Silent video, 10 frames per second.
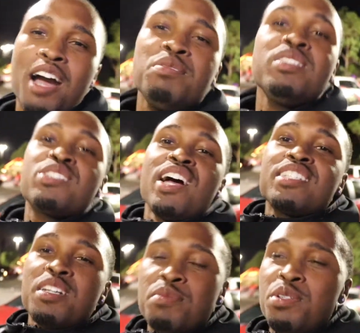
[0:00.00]
I'm gonna try
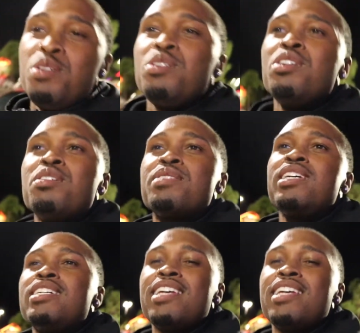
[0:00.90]
something new, you know what I'm saying?